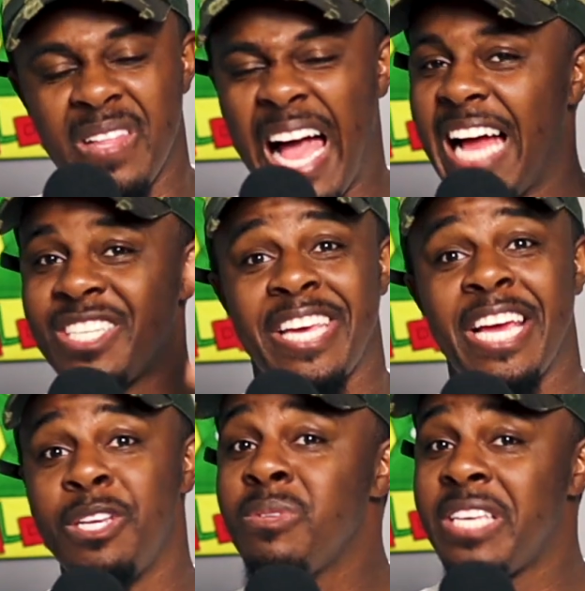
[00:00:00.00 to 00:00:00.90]
I just
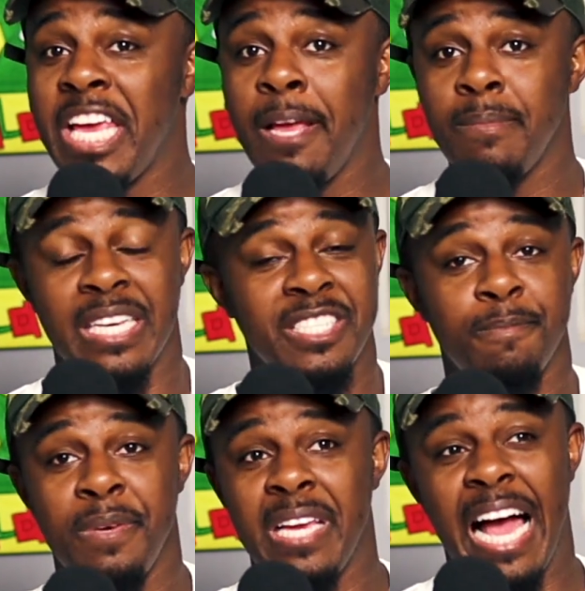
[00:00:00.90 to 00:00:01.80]
can't do teams. That's
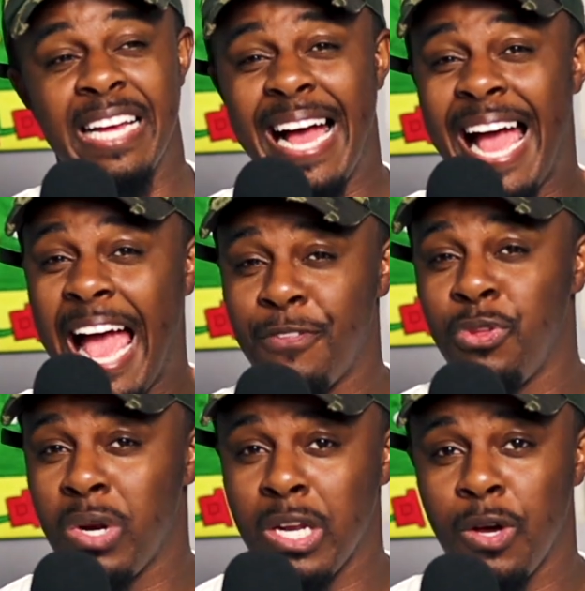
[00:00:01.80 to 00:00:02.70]
just me. I, I have to
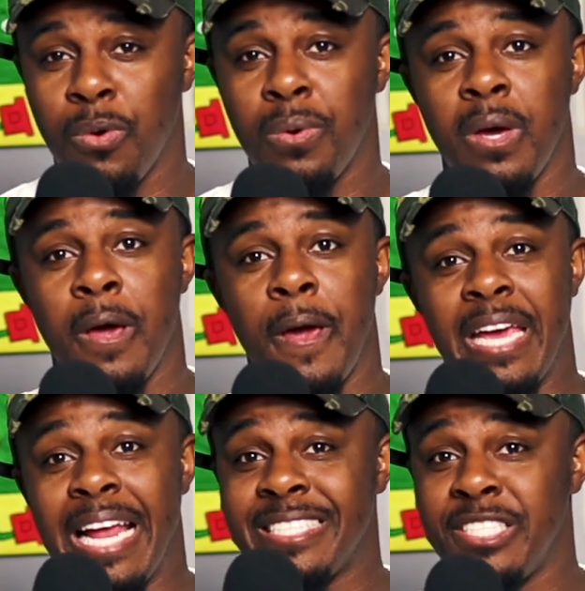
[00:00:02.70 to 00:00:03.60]
do it alone,
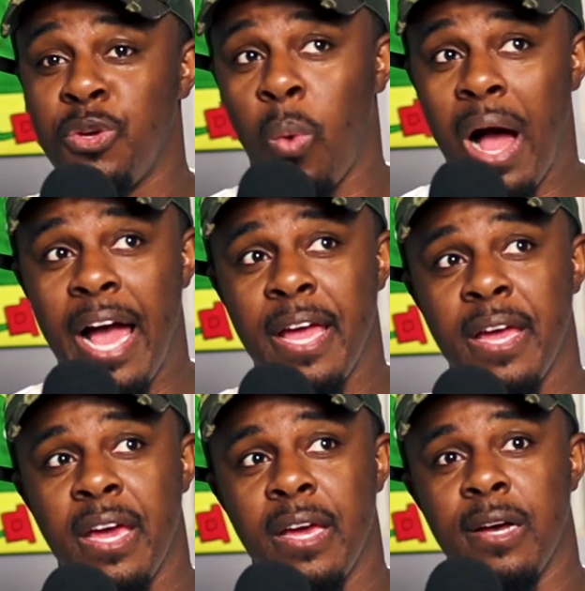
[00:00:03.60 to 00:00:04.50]
and I see why.
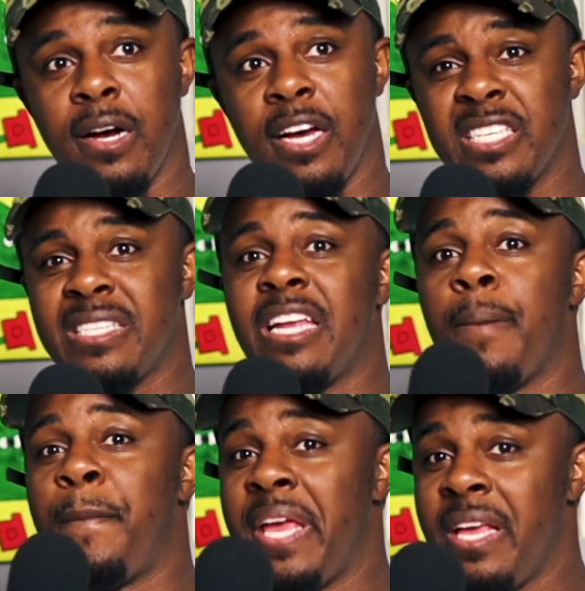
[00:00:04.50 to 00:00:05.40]
It's a lot
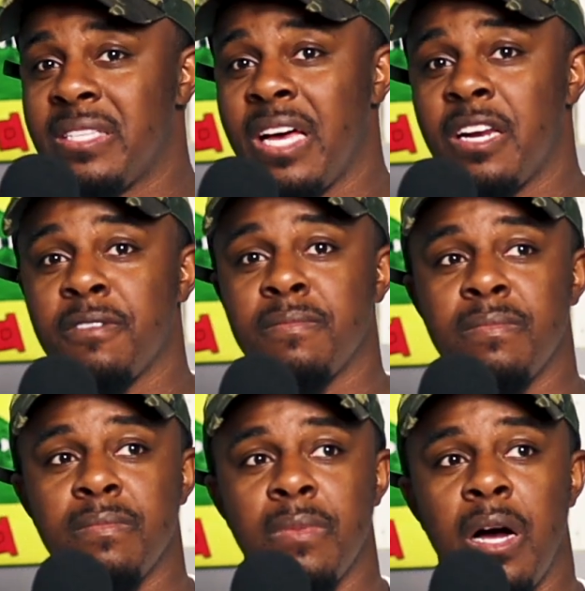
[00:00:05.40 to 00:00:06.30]
of opinions, a lot of
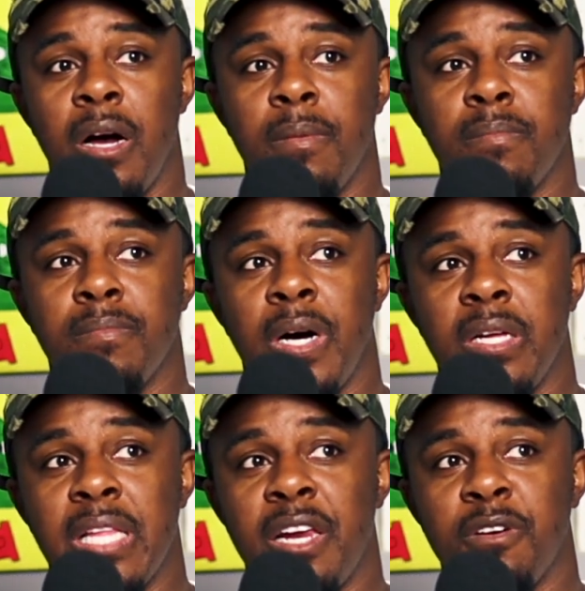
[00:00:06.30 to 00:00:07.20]
um, a
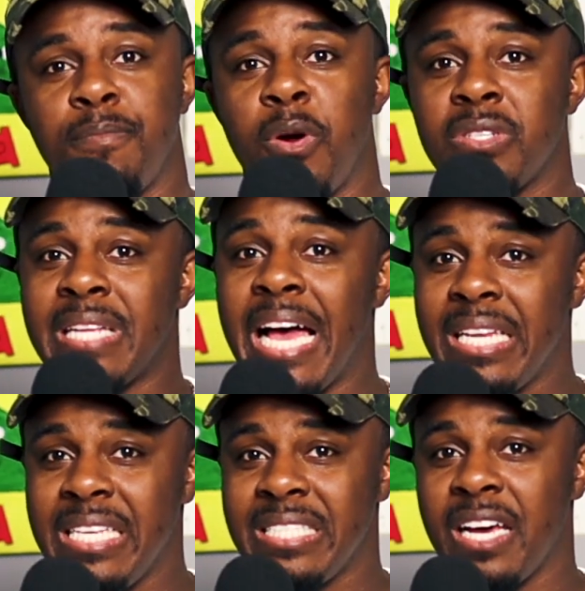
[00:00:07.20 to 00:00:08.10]
lot of
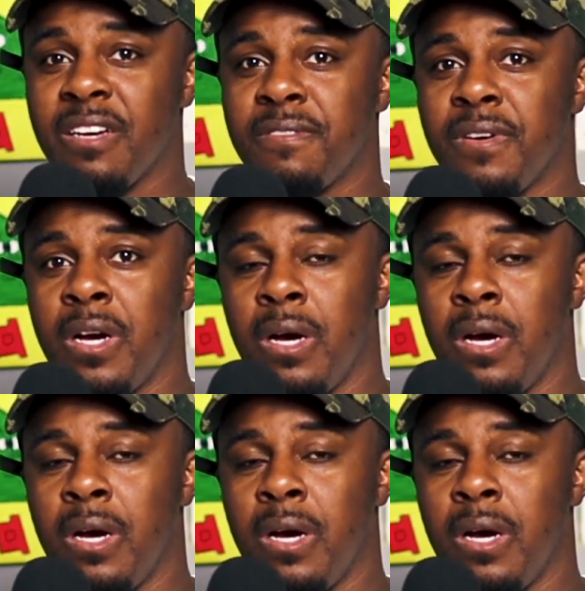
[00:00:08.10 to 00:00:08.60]
personalities, a lot of,